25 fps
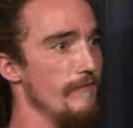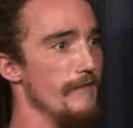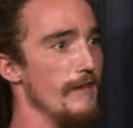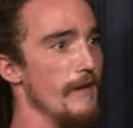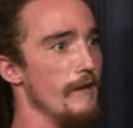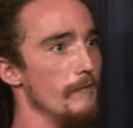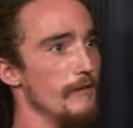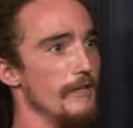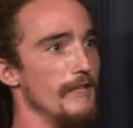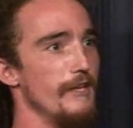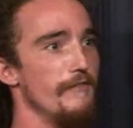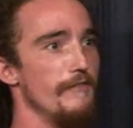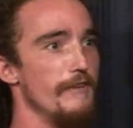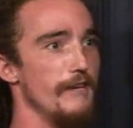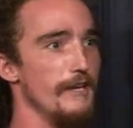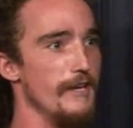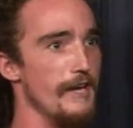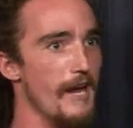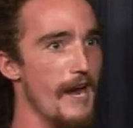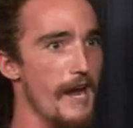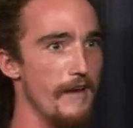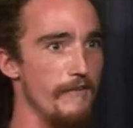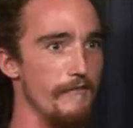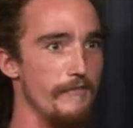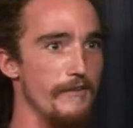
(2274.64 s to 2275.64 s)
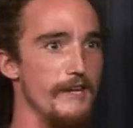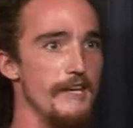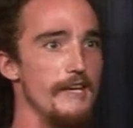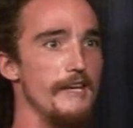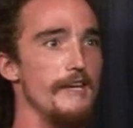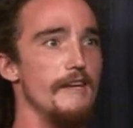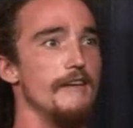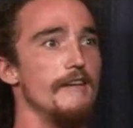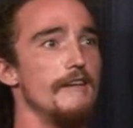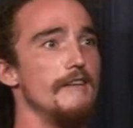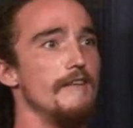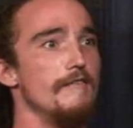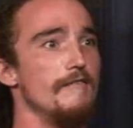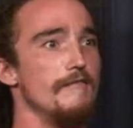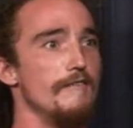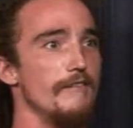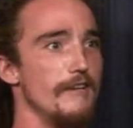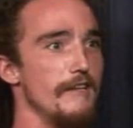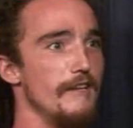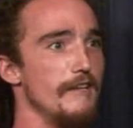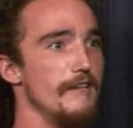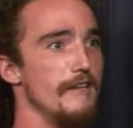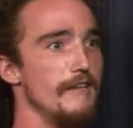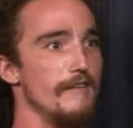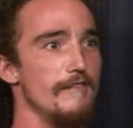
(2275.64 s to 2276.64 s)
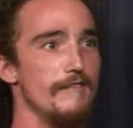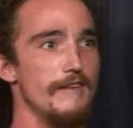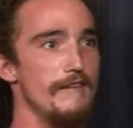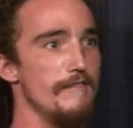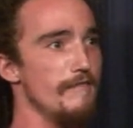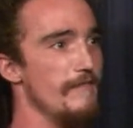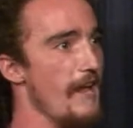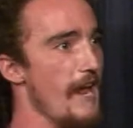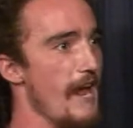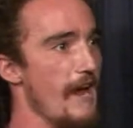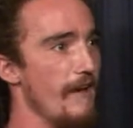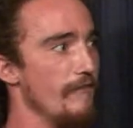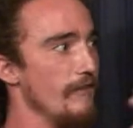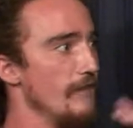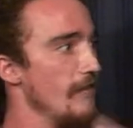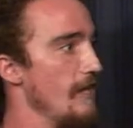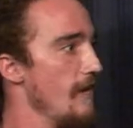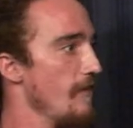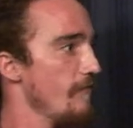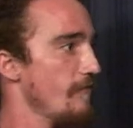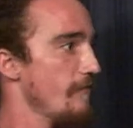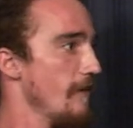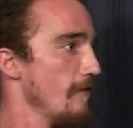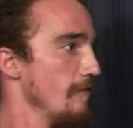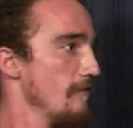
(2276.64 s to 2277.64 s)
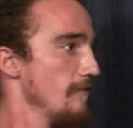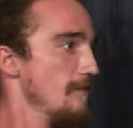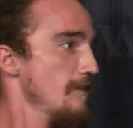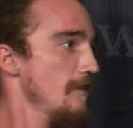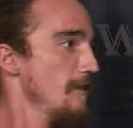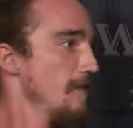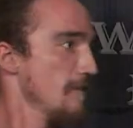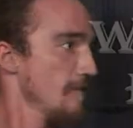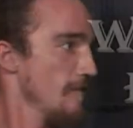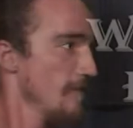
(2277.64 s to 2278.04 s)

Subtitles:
were living in IV, and they haven't left ever since.